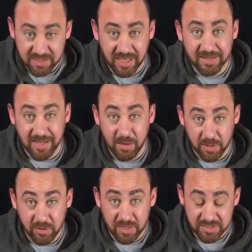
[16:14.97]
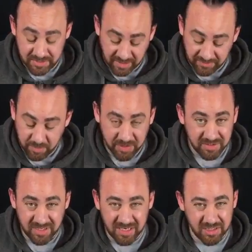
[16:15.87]
have done that with green stuff, but
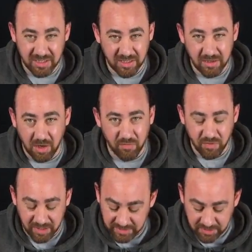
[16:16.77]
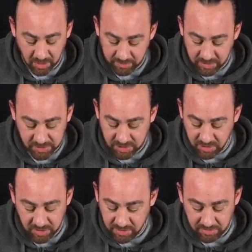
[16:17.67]
it's actually like really time
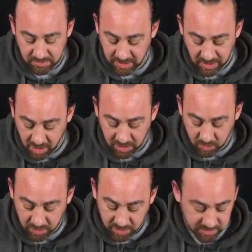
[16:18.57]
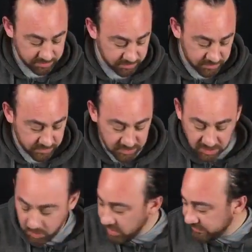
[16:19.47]
consuming and hard work.
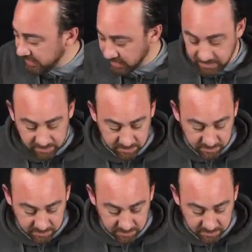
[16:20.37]
So what I've done